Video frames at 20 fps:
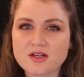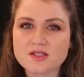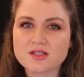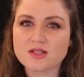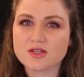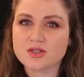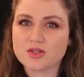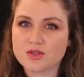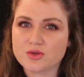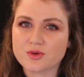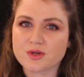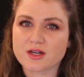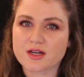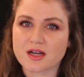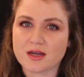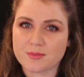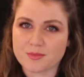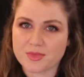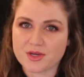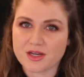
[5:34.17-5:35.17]
is a newer
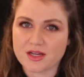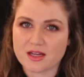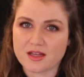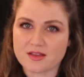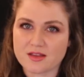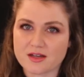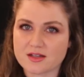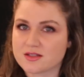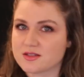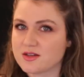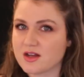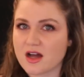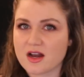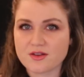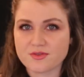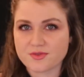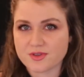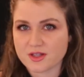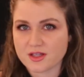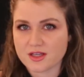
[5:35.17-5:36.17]
company that is not
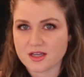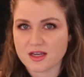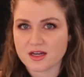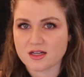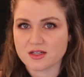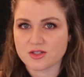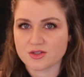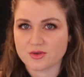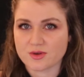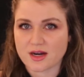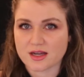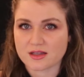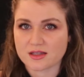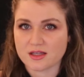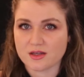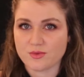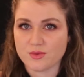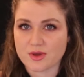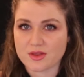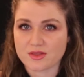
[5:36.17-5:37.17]
affiliated
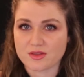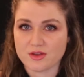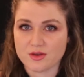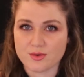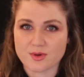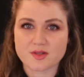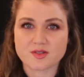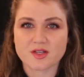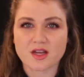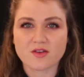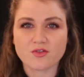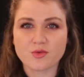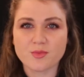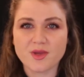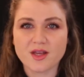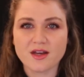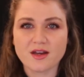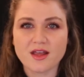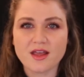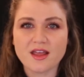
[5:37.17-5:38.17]
directly with the US
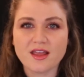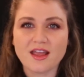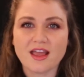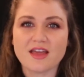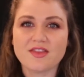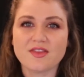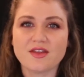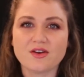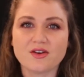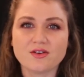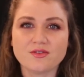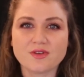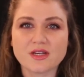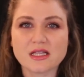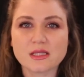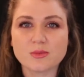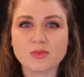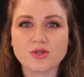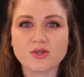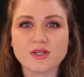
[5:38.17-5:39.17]
government, and they are
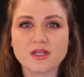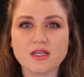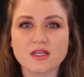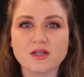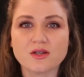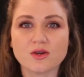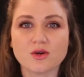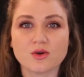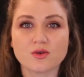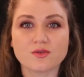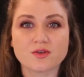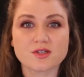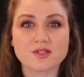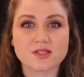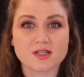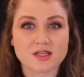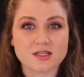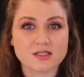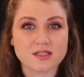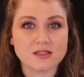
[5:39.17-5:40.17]
available in over
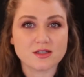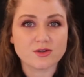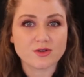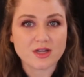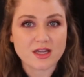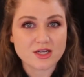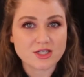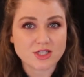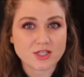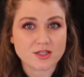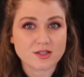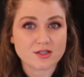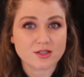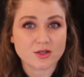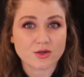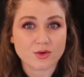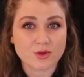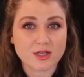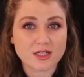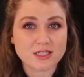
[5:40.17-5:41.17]
60 locations,
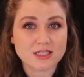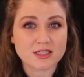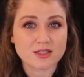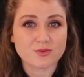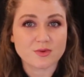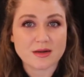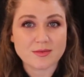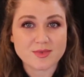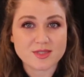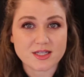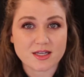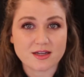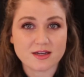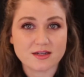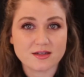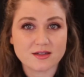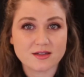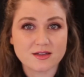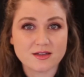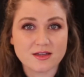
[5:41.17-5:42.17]
according to their
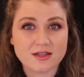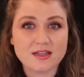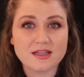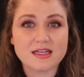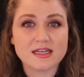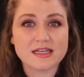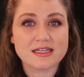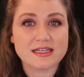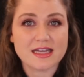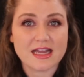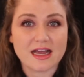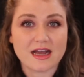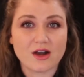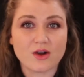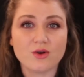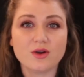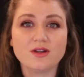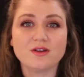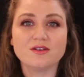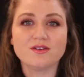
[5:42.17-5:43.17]
website.
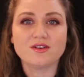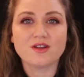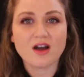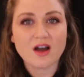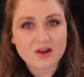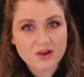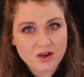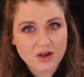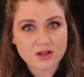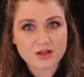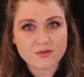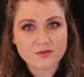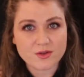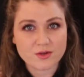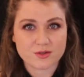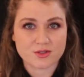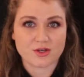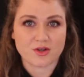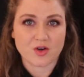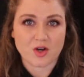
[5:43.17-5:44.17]
Now, not all of
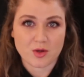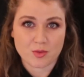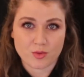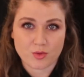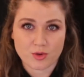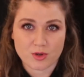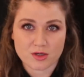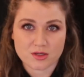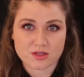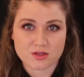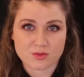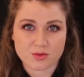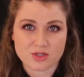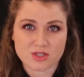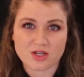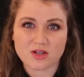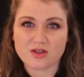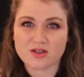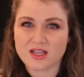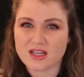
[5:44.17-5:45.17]
those are airports, which
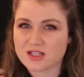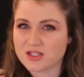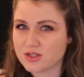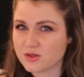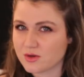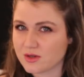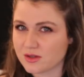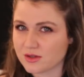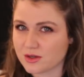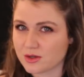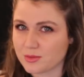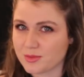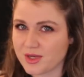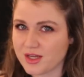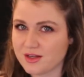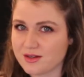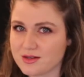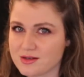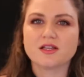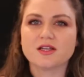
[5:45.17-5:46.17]
I'll get to in a little
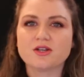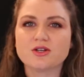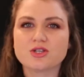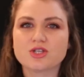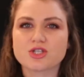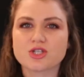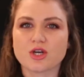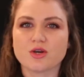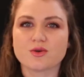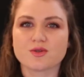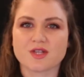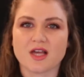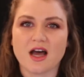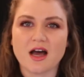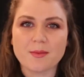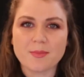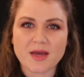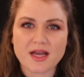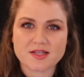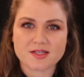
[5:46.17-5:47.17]
bit. Clear shows
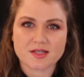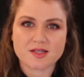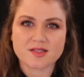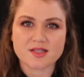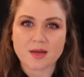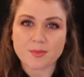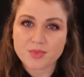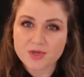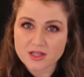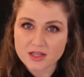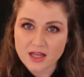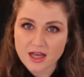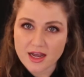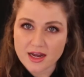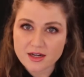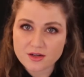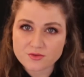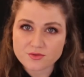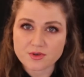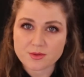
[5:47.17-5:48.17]
up as a separate
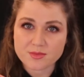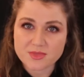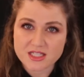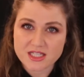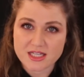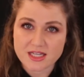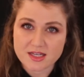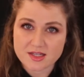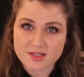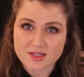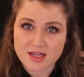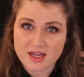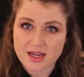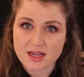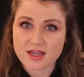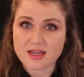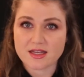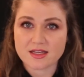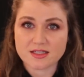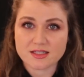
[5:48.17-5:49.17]
line from TSA
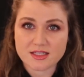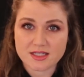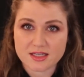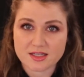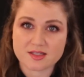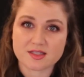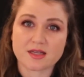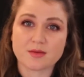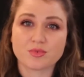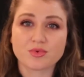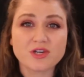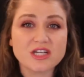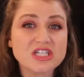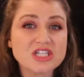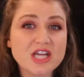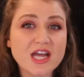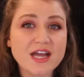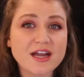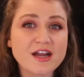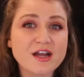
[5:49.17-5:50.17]
and TSA
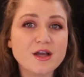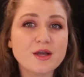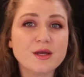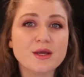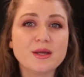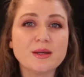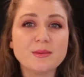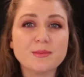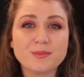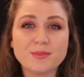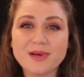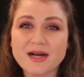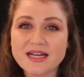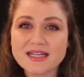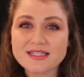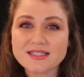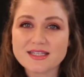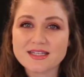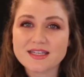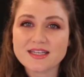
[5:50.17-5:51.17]
PreCheck,
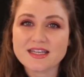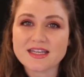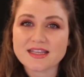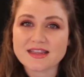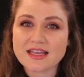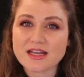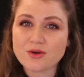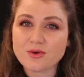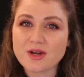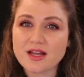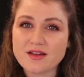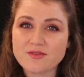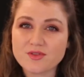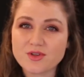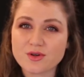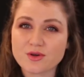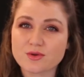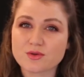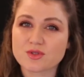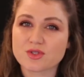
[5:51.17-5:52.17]
but they don't have
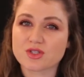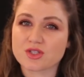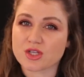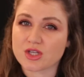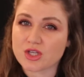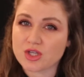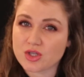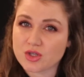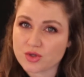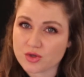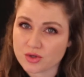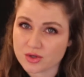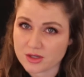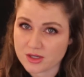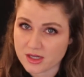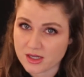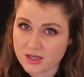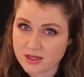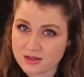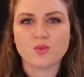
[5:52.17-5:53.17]
their own
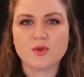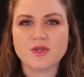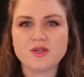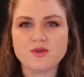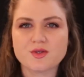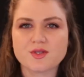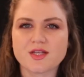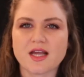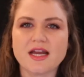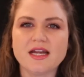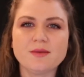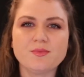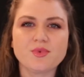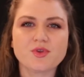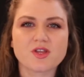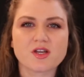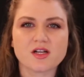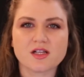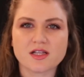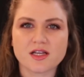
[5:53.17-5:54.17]
security. When you sign up
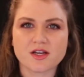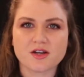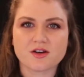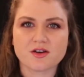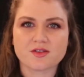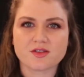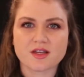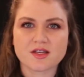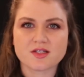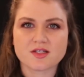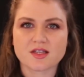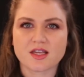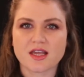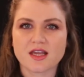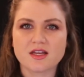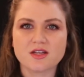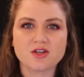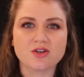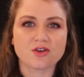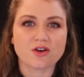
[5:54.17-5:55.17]
with Clear, they
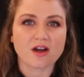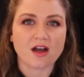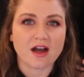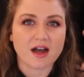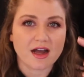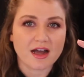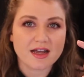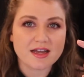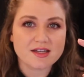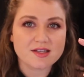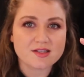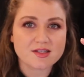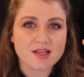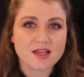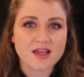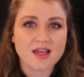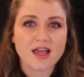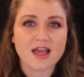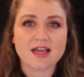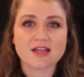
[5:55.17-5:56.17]
scan your eyes
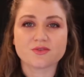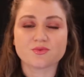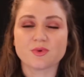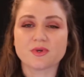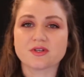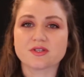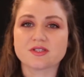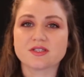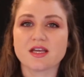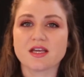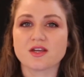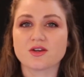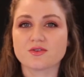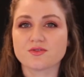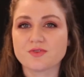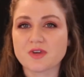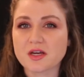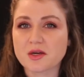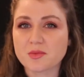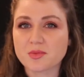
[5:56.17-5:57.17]
as well as take your
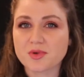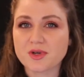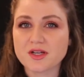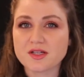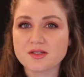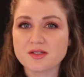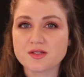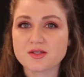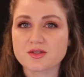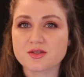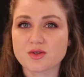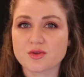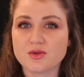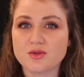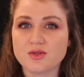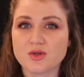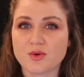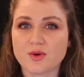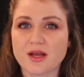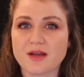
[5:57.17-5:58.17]
fingerprints so
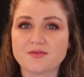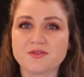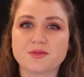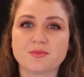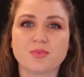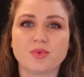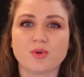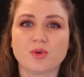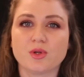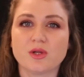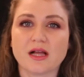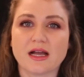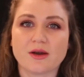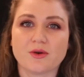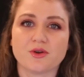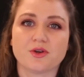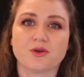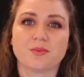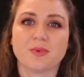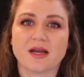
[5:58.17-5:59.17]
you don't have to pull
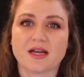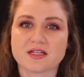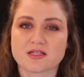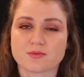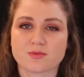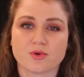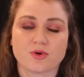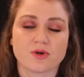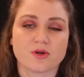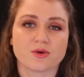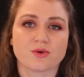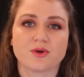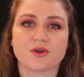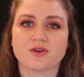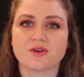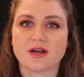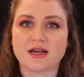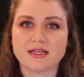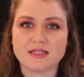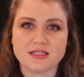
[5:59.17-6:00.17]
out your passport or
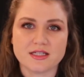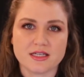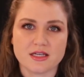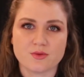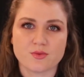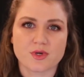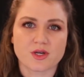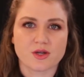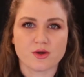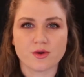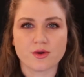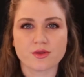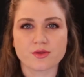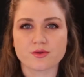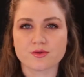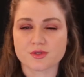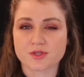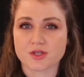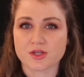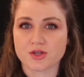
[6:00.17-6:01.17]
your ID when going
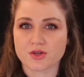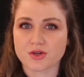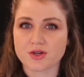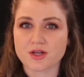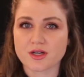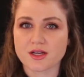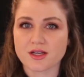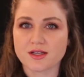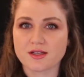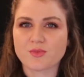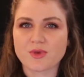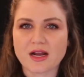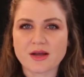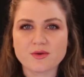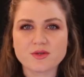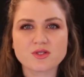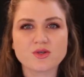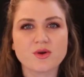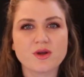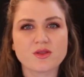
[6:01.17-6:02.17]
through security. When I
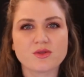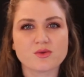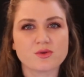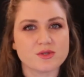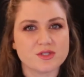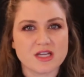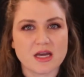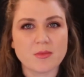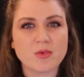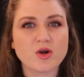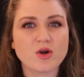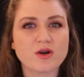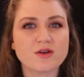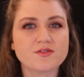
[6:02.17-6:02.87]
was going through a demo